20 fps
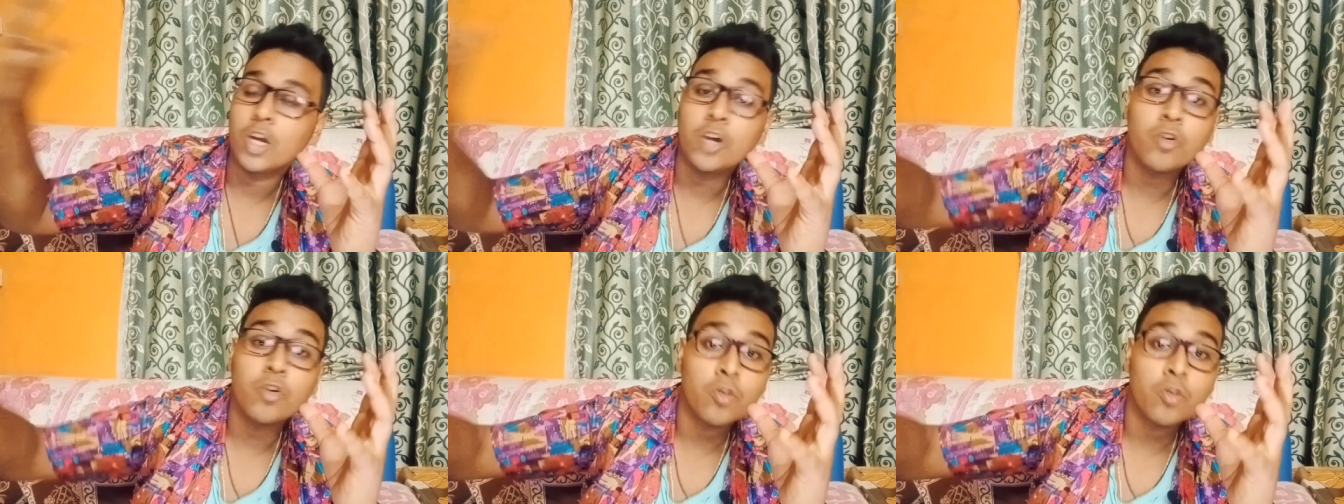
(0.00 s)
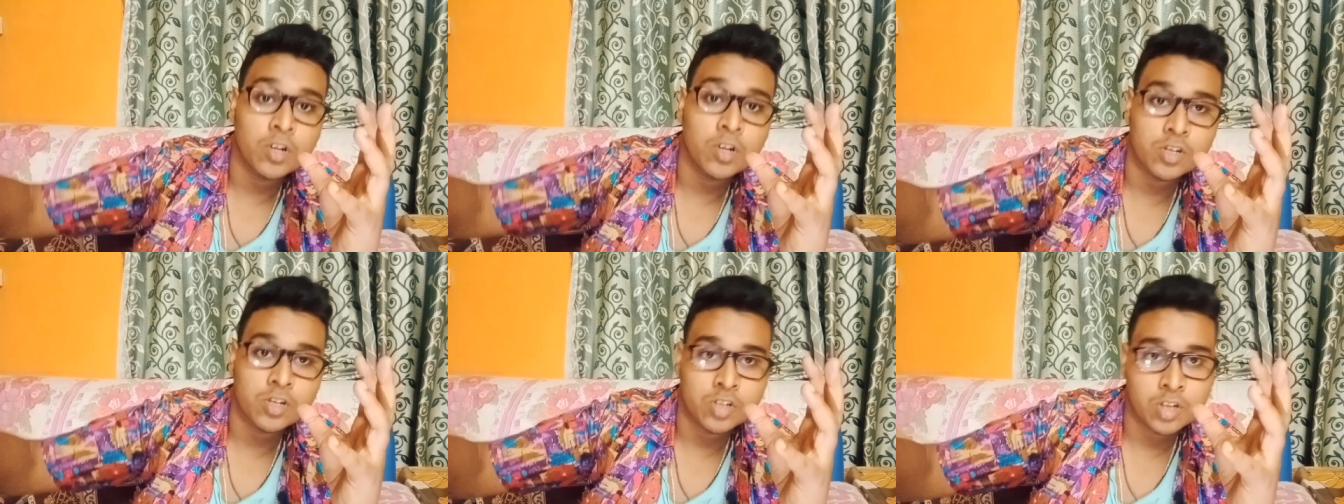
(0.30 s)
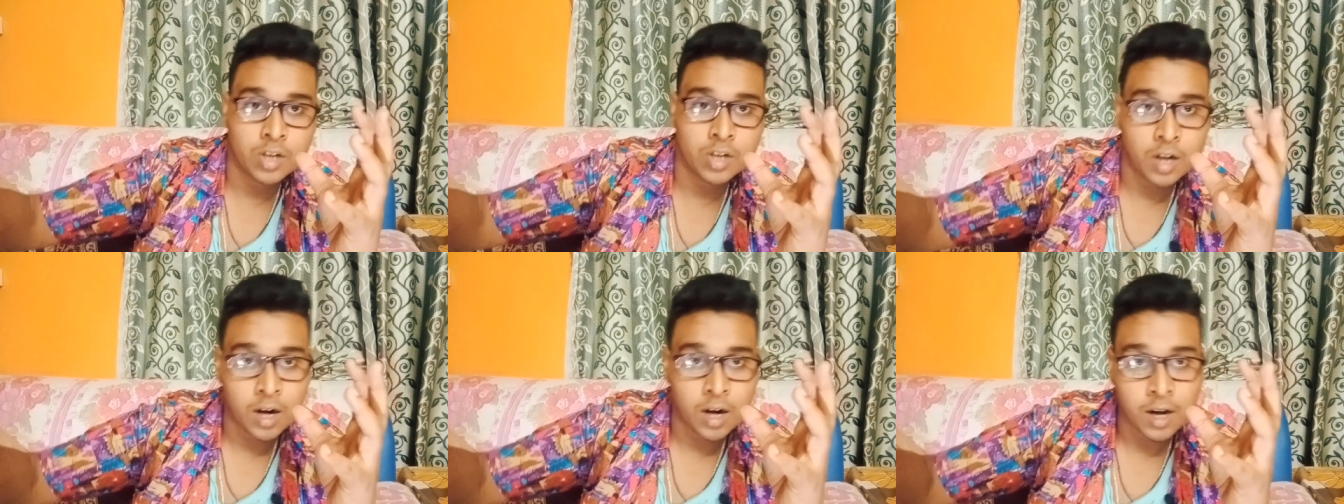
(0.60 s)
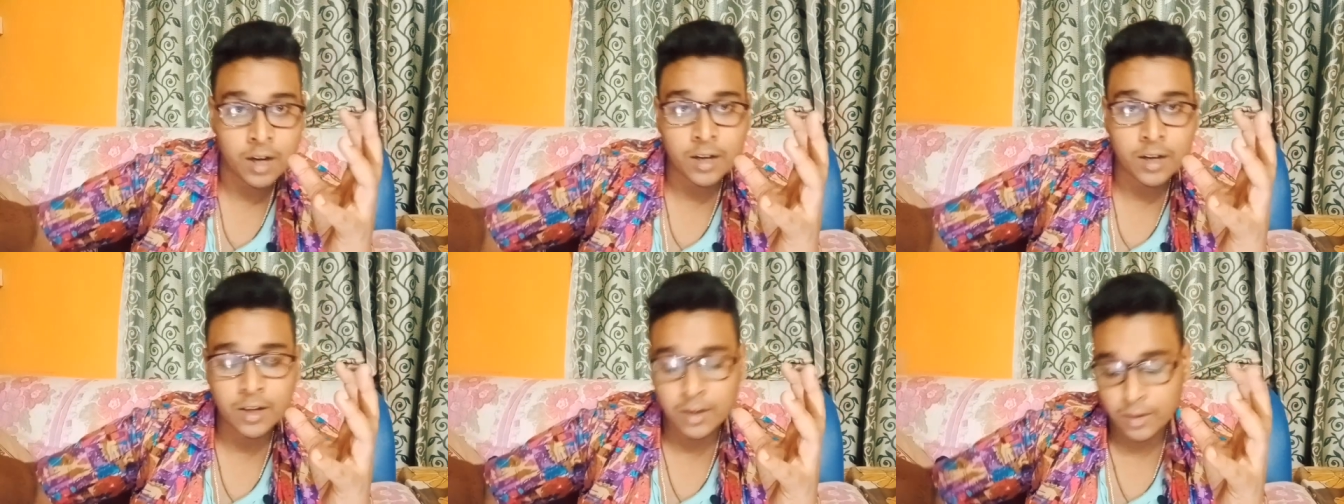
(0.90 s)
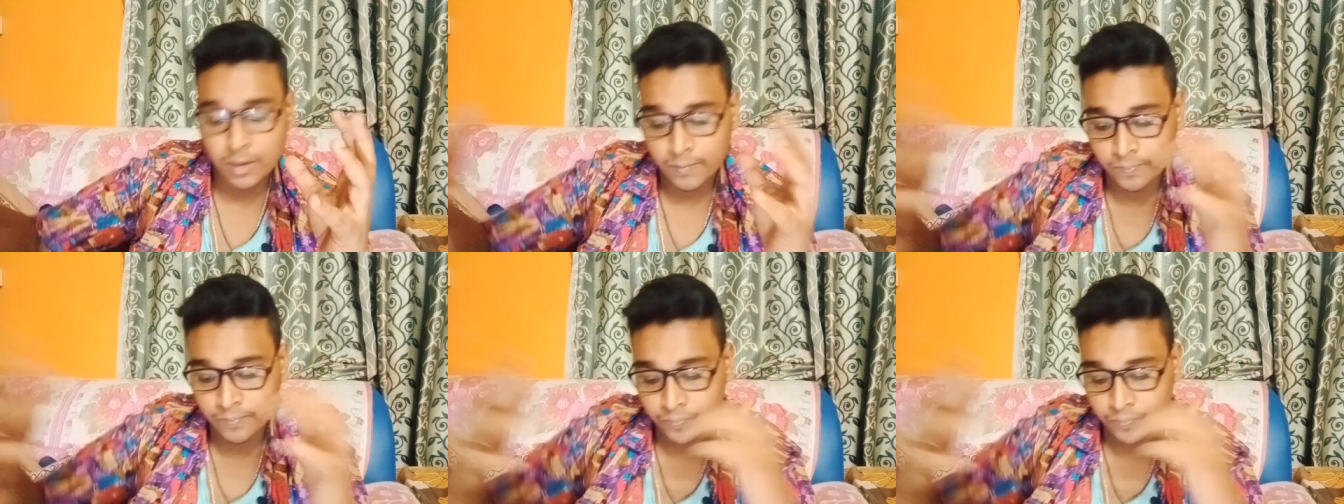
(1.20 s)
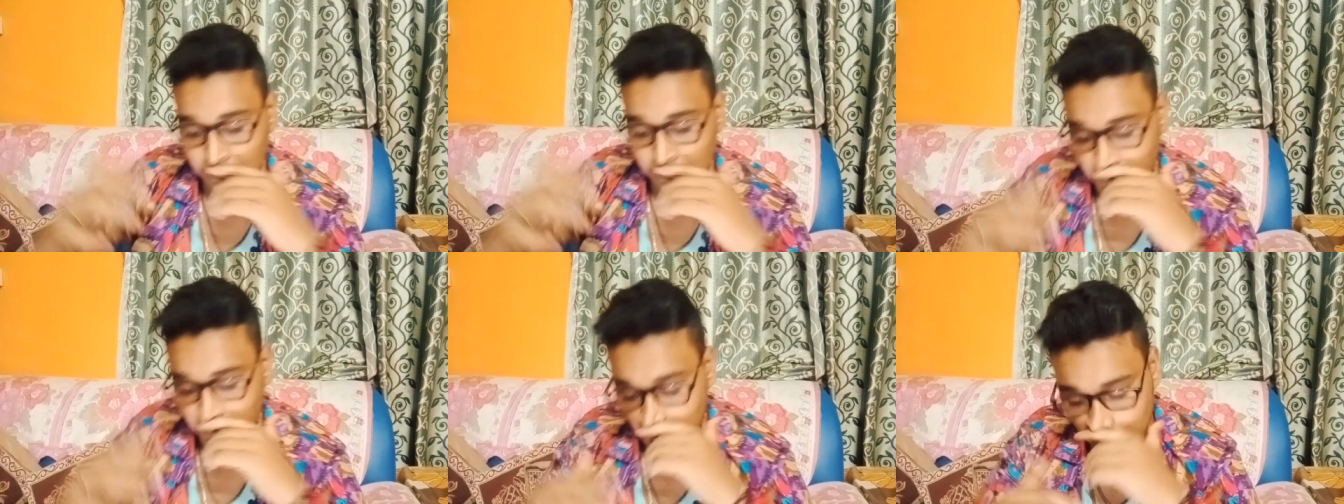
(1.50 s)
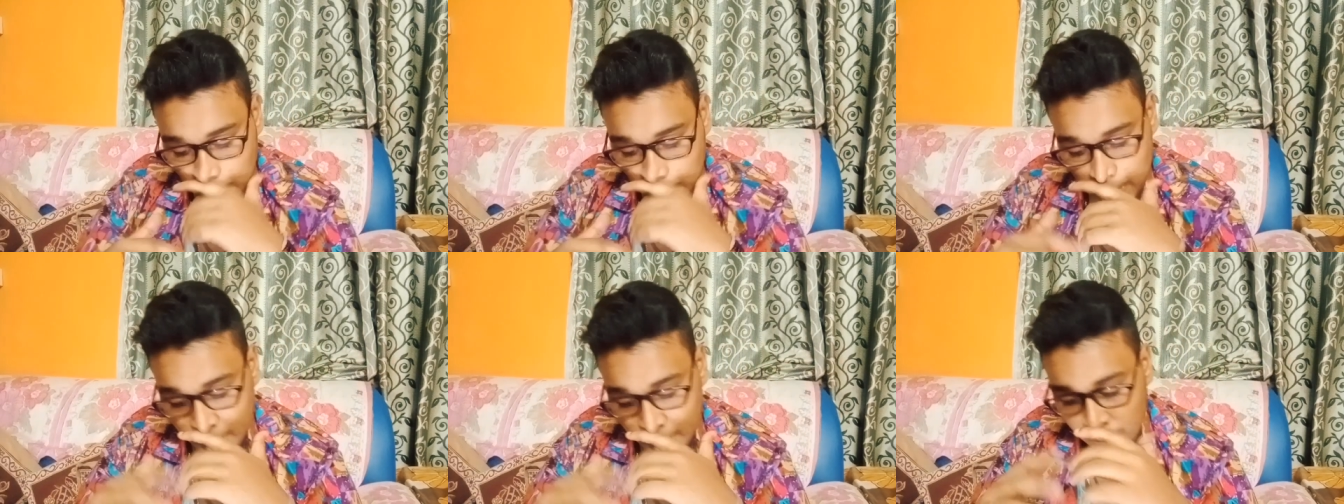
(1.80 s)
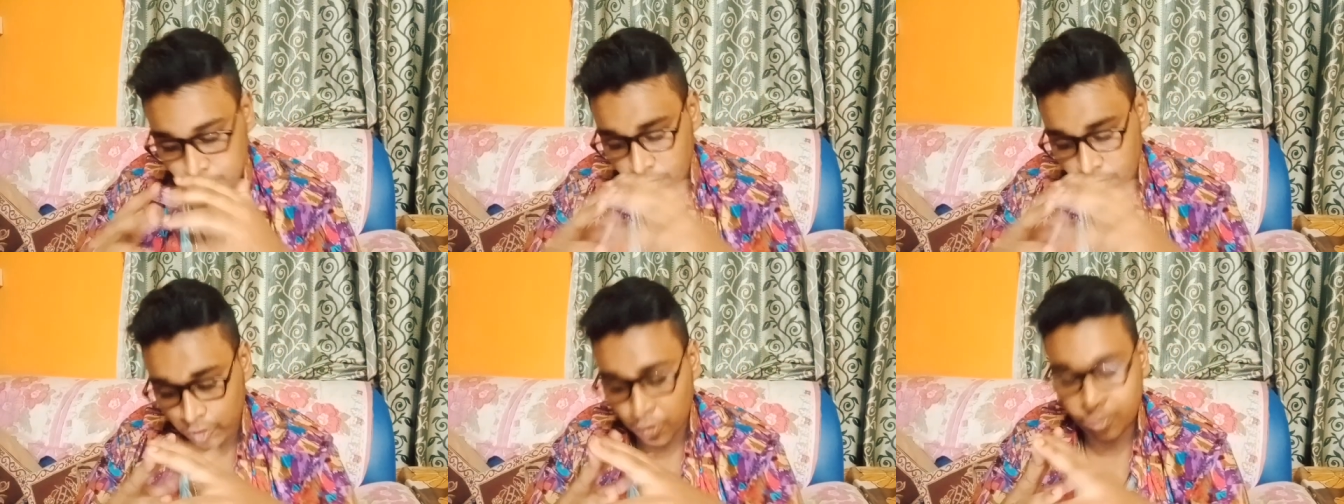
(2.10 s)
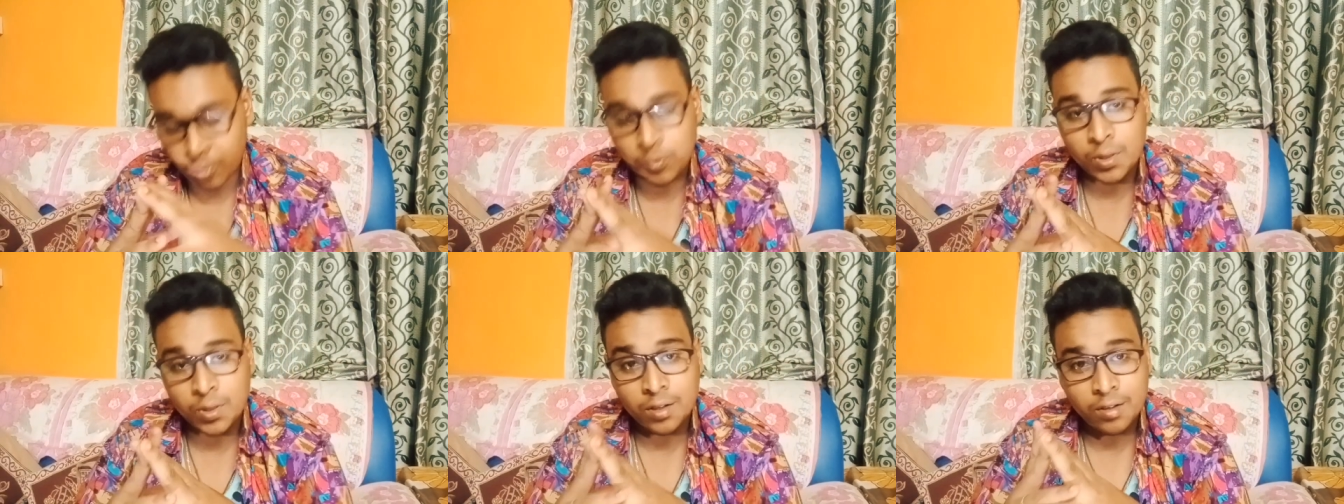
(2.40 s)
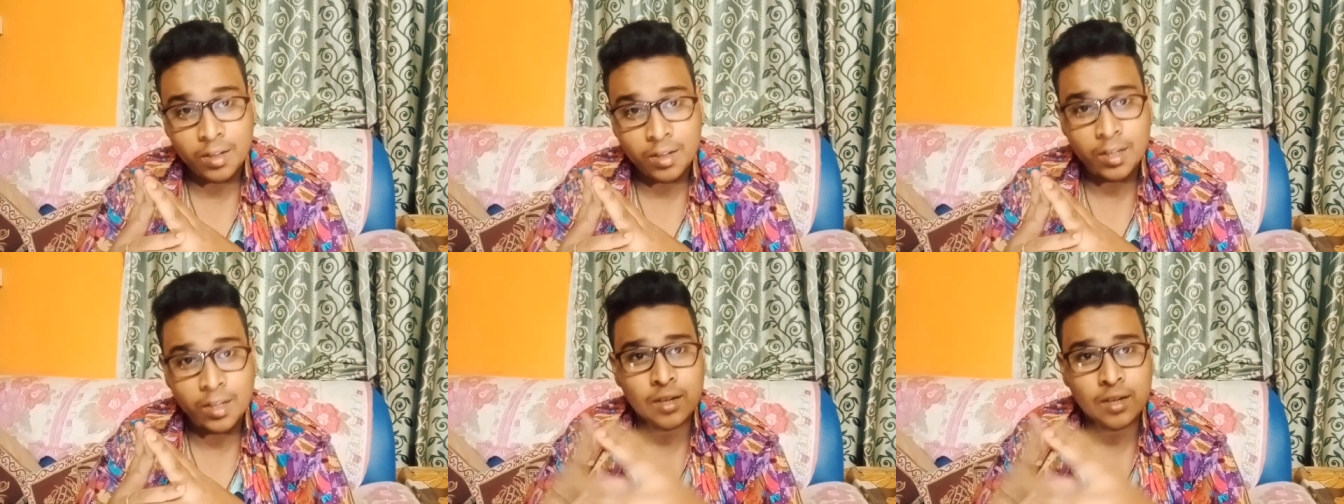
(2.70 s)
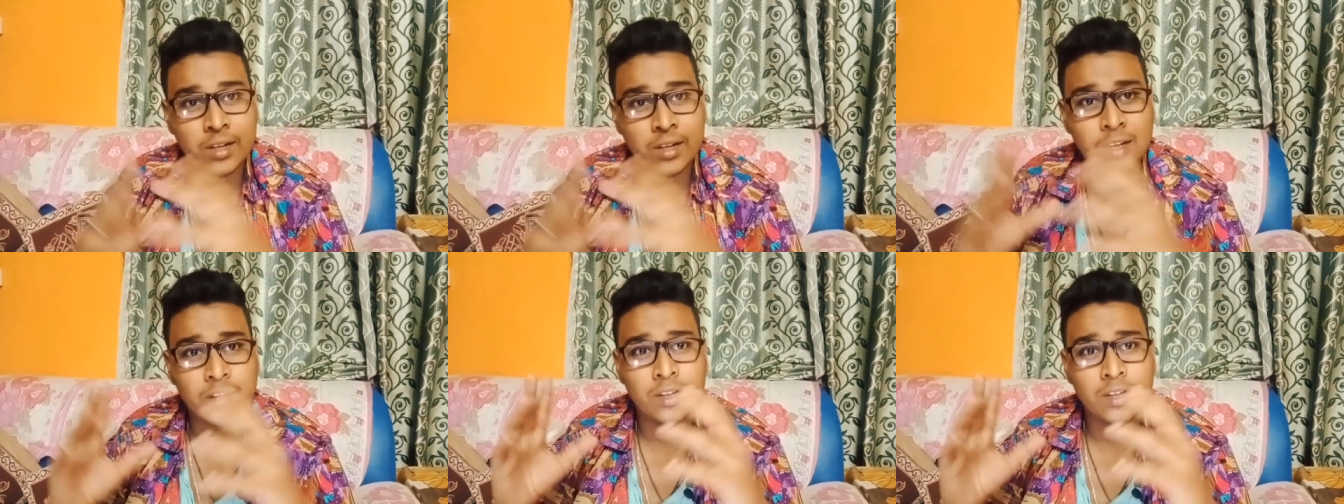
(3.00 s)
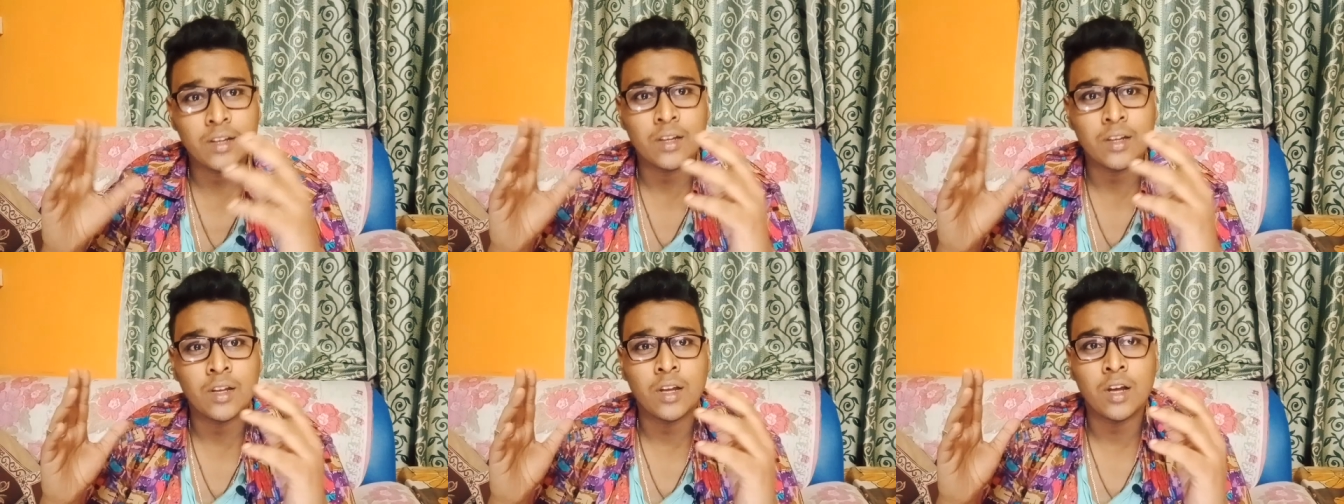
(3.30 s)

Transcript: introduction arc. So basically